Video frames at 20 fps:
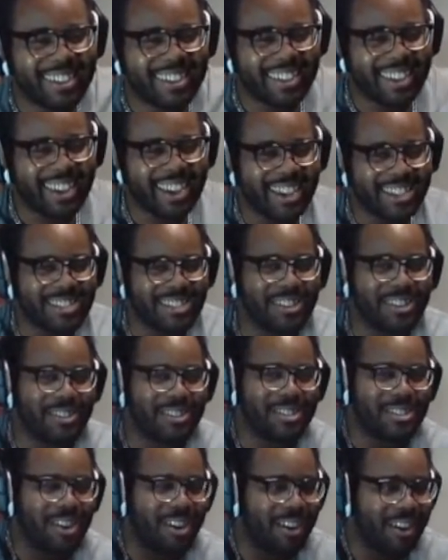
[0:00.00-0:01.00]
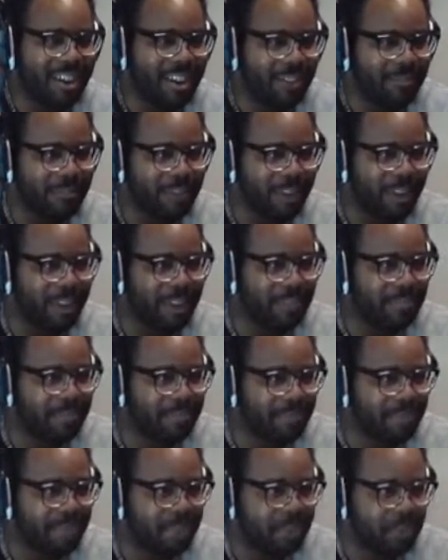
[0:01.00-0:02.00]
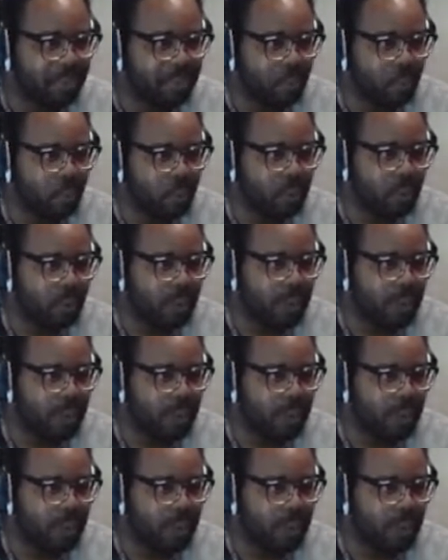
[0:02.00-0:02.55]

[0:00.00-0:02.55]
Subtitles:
Yeah, so starting off, for World